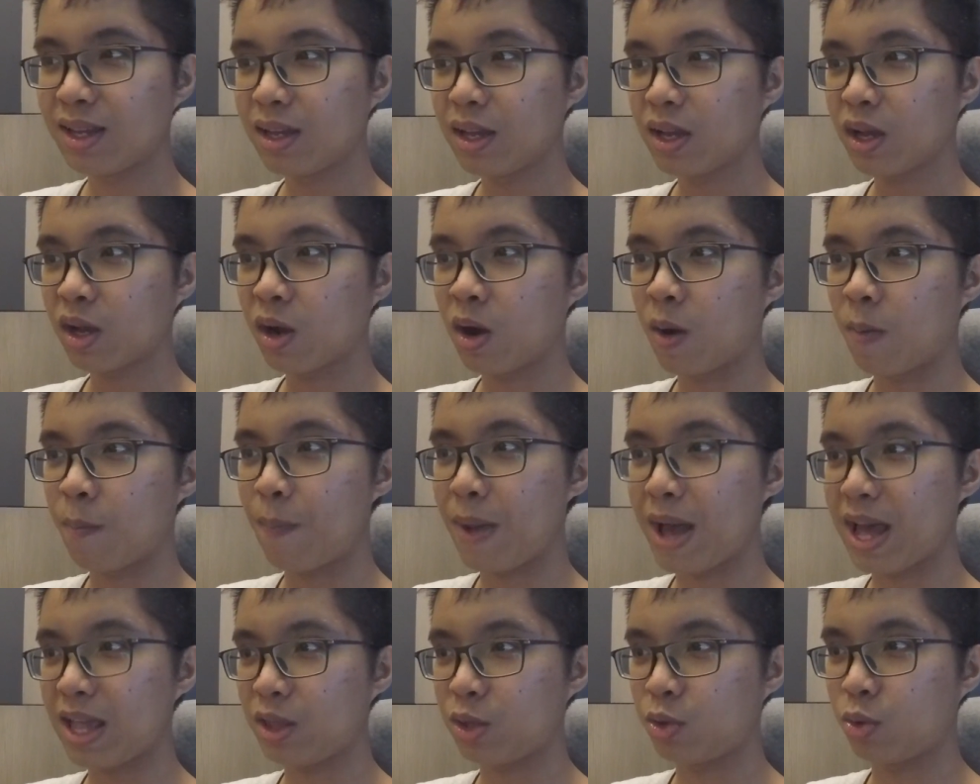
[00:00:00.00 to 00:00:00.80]

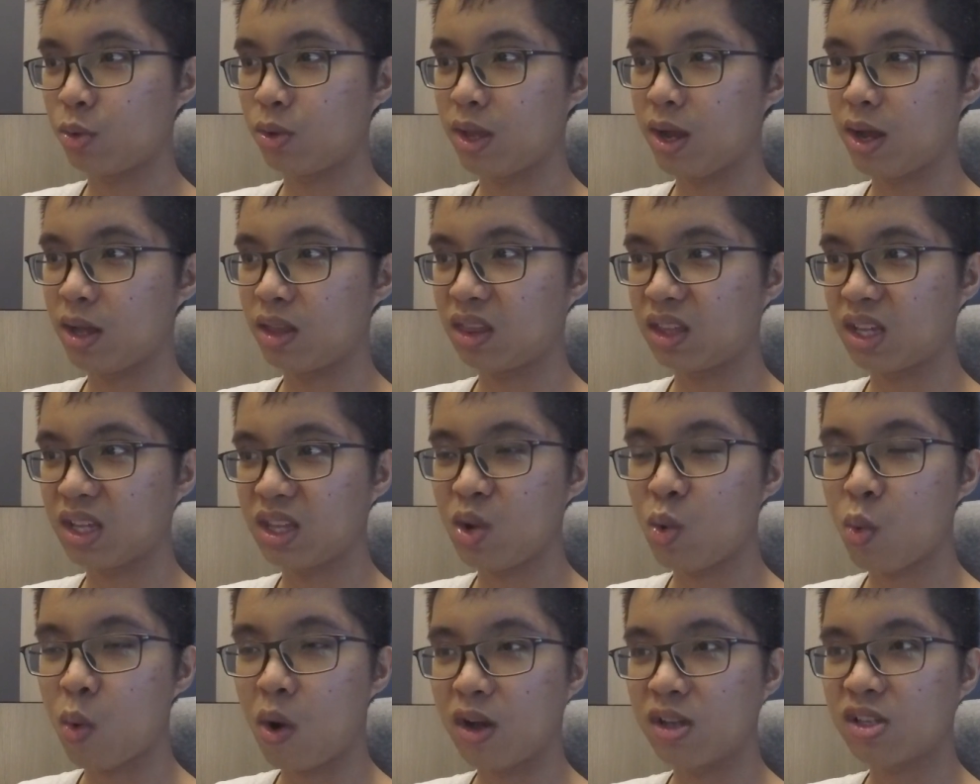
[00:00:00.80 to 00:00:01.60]
compared to the
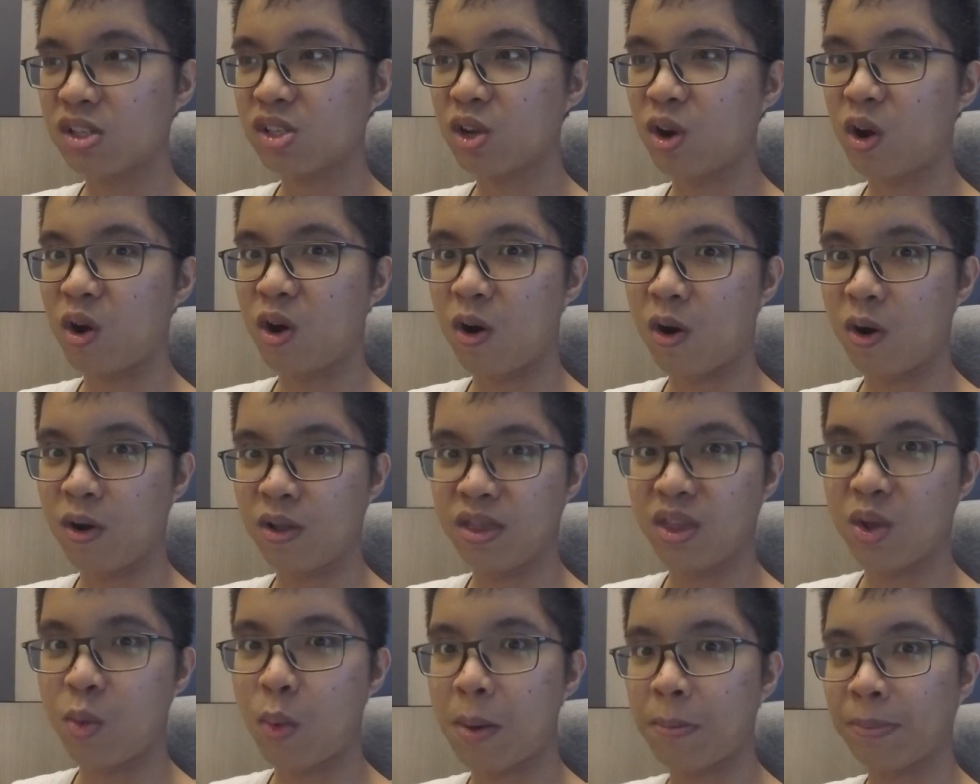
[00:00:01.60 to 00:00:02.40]
30 watts
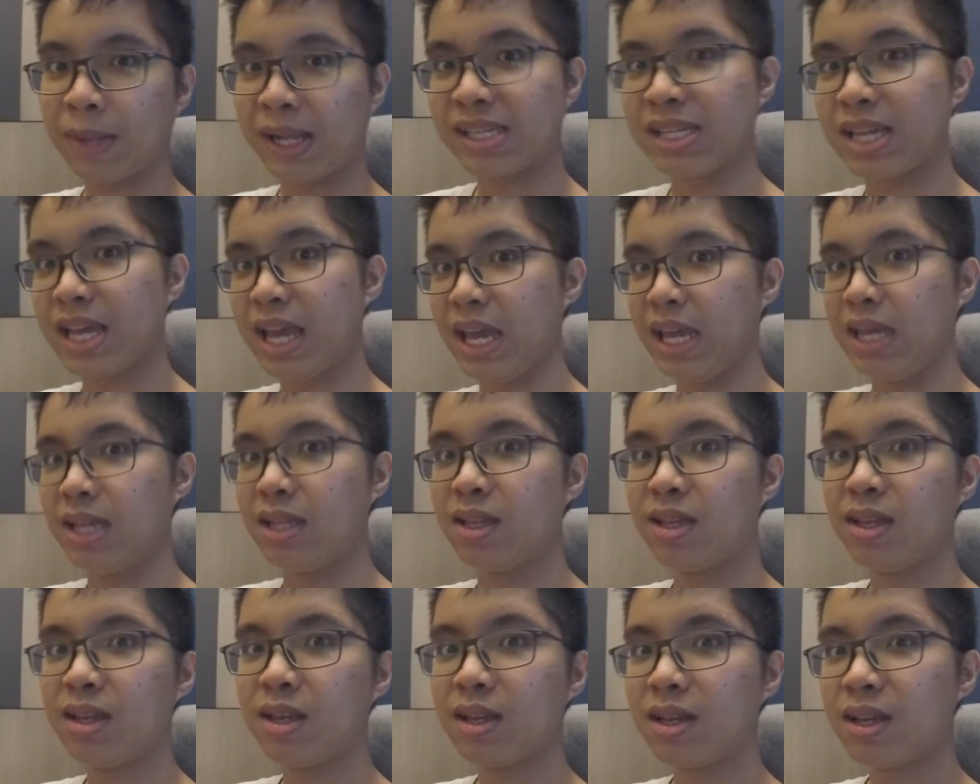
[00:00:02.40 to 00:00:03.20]
on the OnePlus 8,
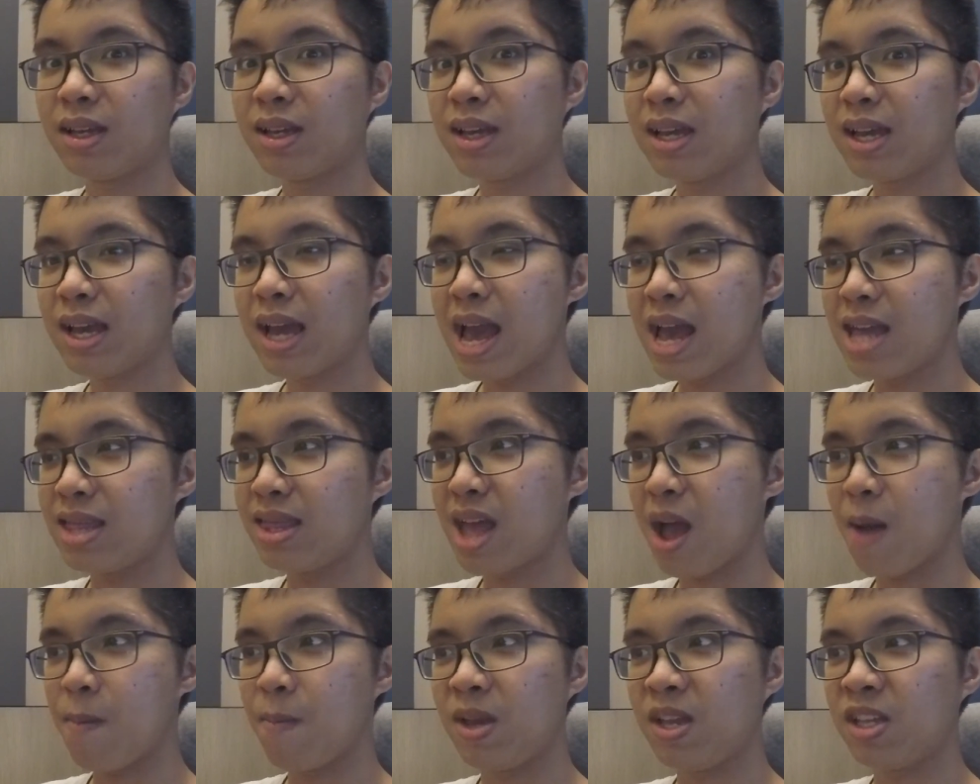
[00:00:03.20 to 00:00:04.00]
and
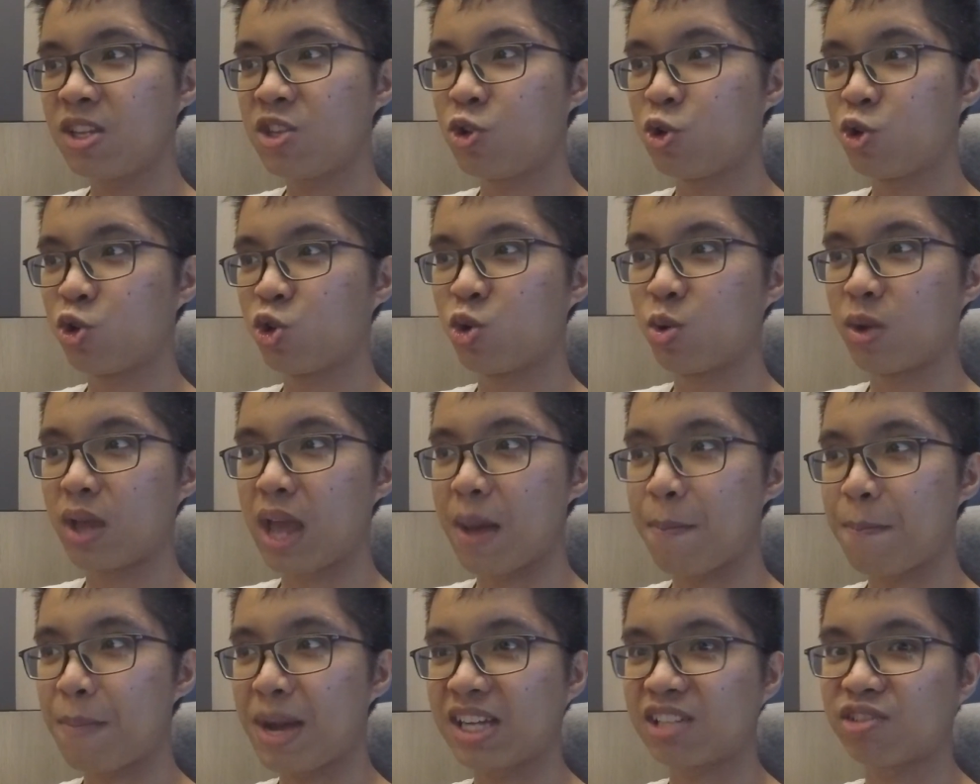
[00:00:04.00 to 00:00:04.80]
that means you should
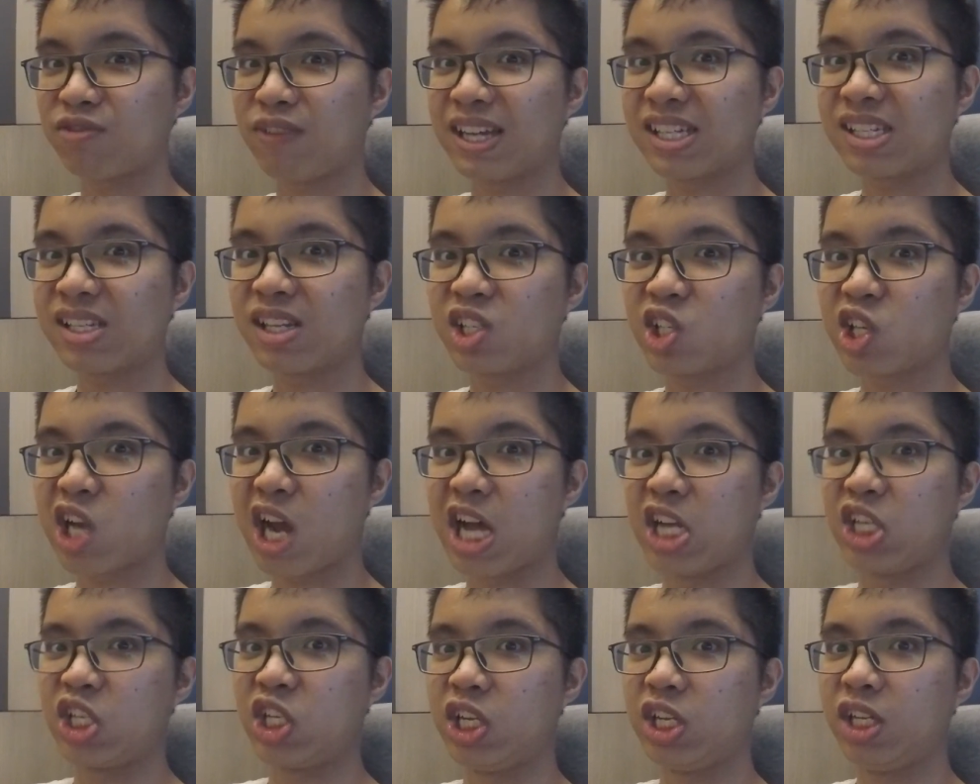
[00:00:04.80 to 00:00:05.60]
get much faster
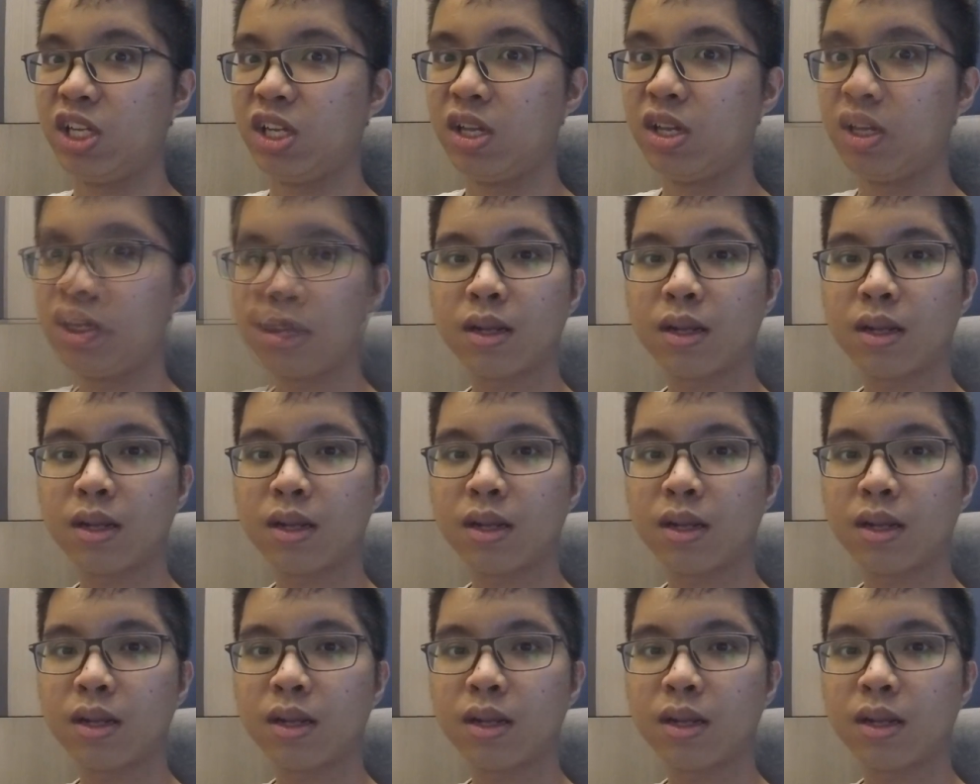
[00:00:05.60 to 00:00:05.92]
charging.